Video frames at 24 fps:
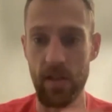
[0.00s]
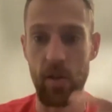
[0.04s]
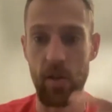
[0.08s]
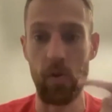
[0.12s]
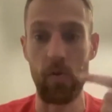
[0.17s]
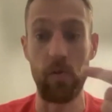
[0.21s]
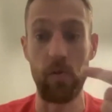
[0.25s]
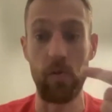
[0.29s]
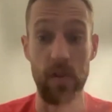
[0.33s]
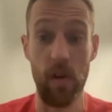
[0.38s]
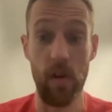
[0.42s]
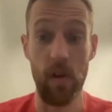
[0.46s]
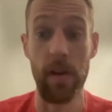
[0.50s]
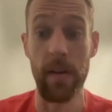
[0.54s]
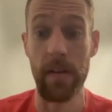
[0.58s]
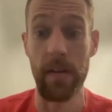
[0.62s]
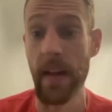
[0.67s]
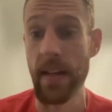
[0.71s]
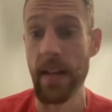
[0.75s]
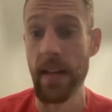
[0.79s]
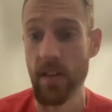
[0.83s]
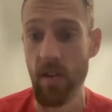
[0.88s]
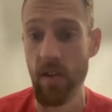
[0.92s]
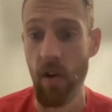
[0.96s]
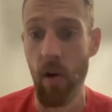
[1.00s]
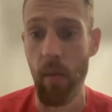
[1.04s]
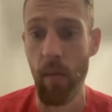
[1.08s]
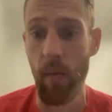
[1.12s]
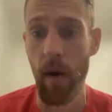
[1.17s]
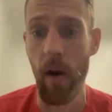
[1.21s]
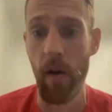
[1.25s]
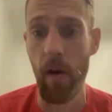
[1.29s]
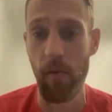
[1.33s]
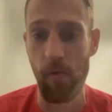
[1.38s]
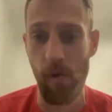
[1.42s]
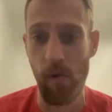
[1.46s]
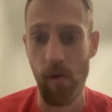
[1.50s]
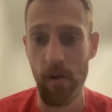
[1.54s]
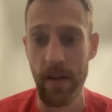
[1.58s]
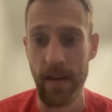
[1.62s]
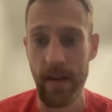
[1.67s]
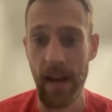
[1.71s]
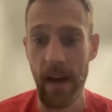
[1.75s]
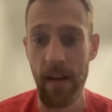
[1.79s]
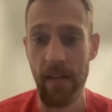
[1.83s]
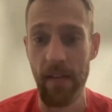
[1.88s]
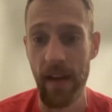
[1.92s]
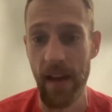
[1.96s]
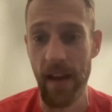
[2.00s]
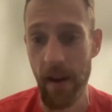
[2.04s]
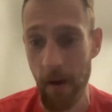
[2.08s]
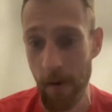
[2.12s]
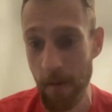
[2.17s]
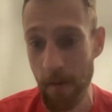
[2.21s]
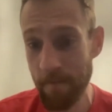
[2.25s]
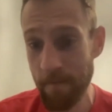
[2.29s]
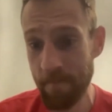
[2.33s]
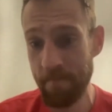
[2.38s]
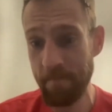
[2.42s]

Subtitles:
to starting that snowball rolling down the hill.